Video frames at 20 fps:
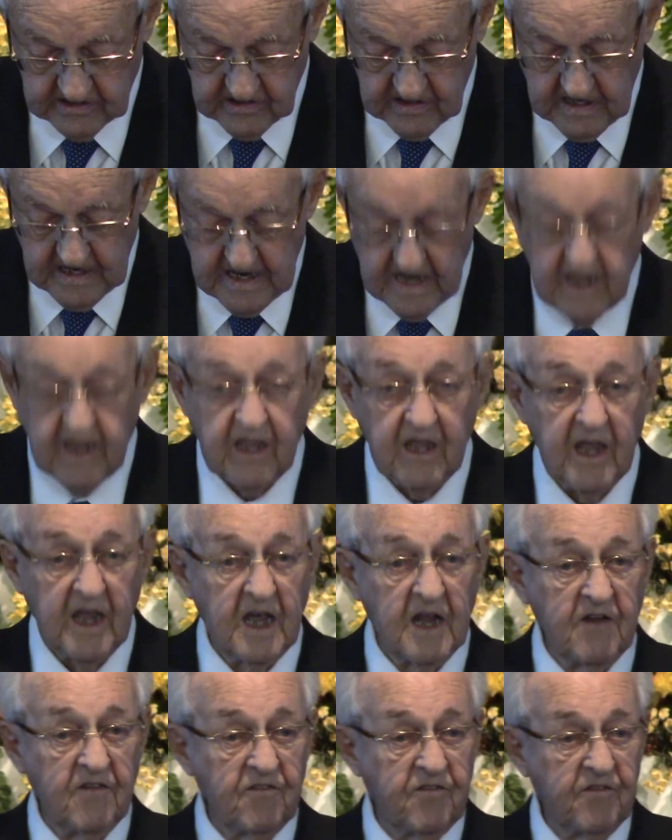the
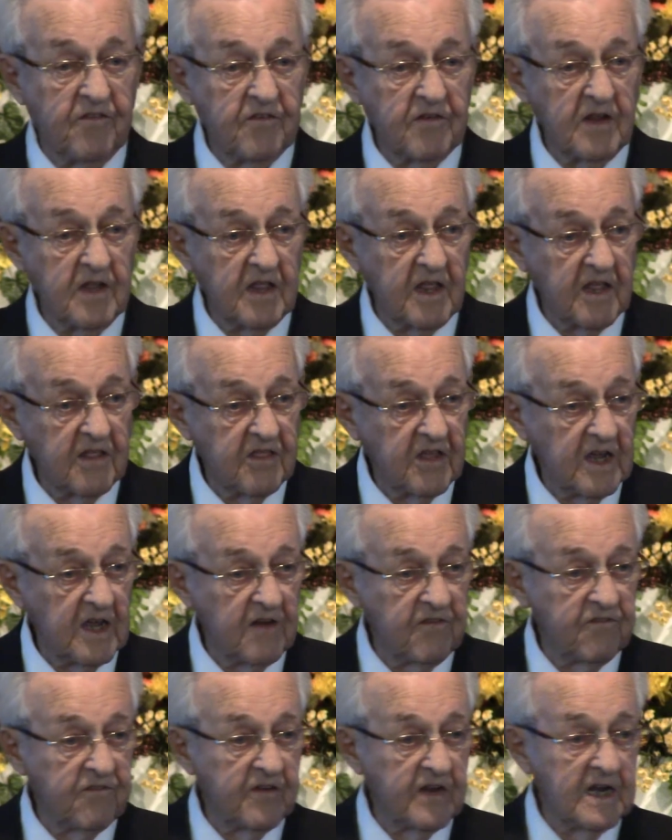
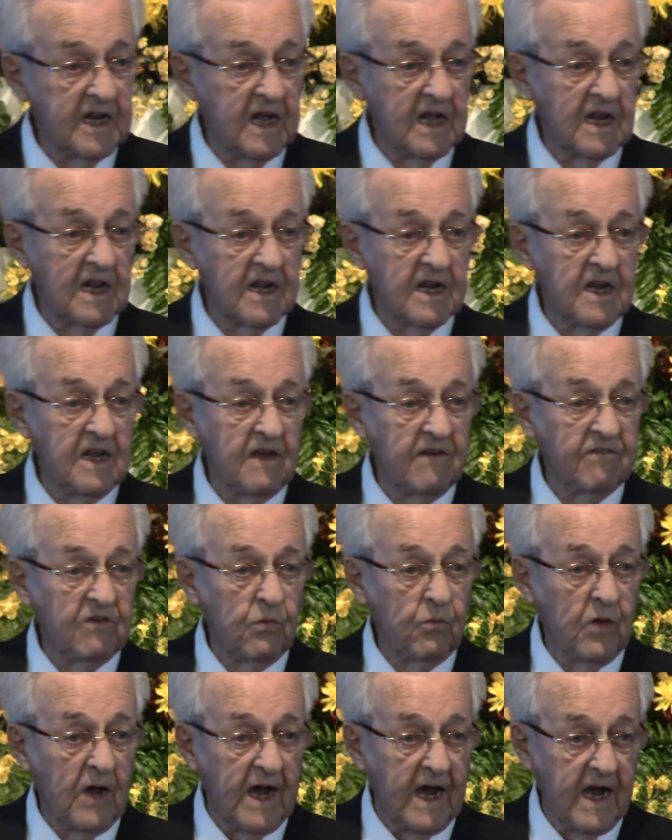infidelity of a
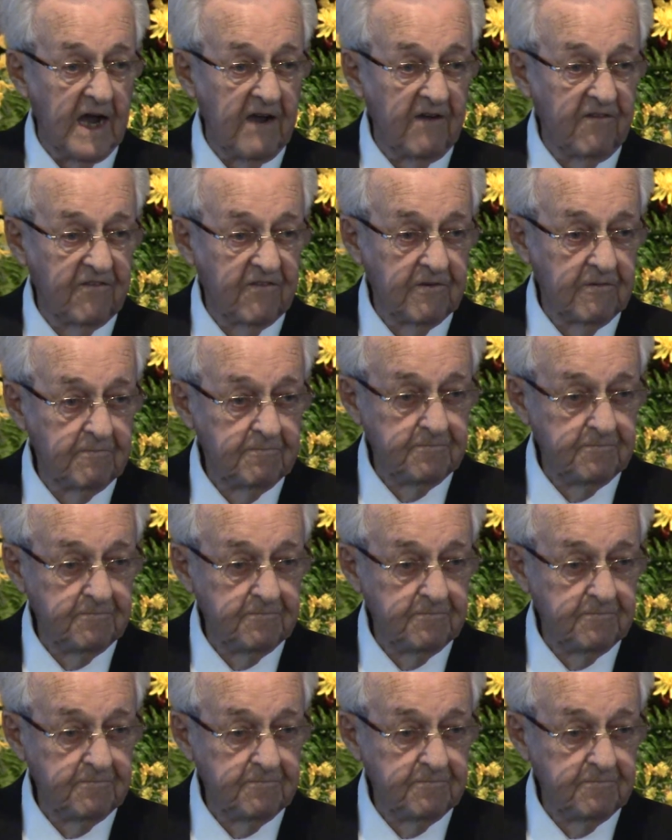wife.